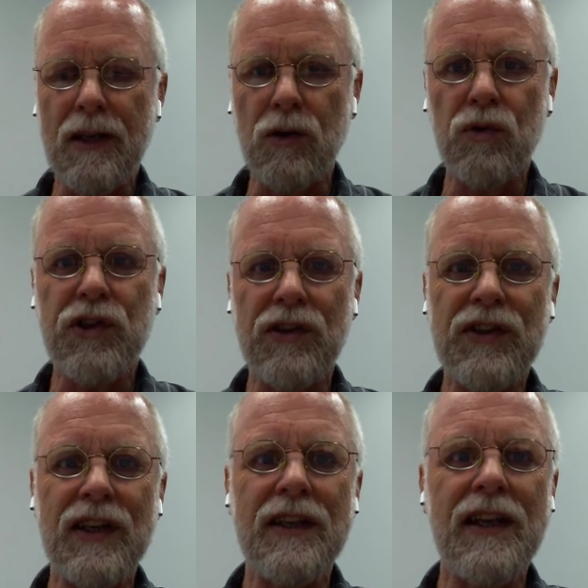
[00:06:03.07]
You'll also
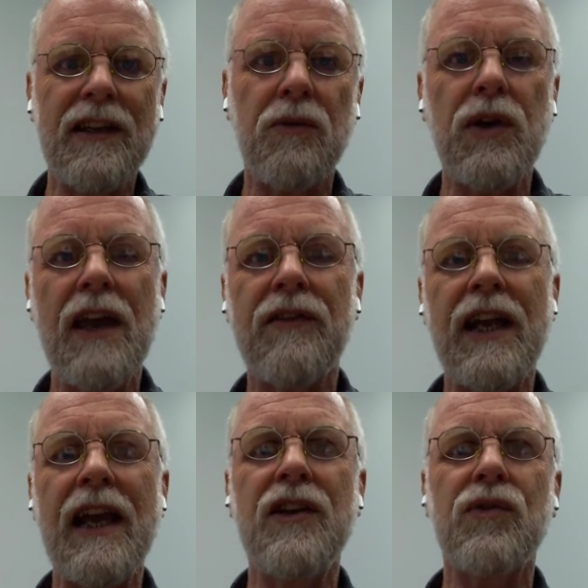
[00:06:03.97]
see there that we have
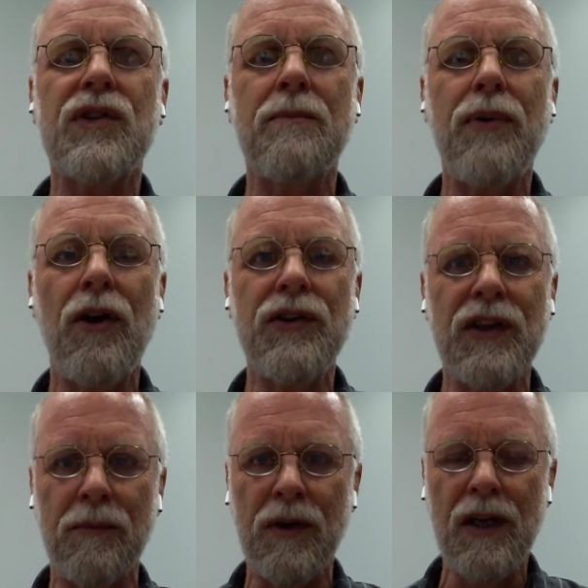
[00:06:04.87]
an annual
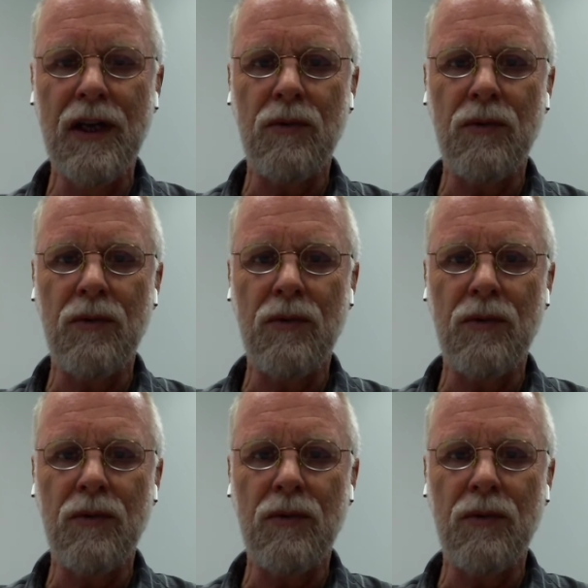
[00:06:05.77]
symposium,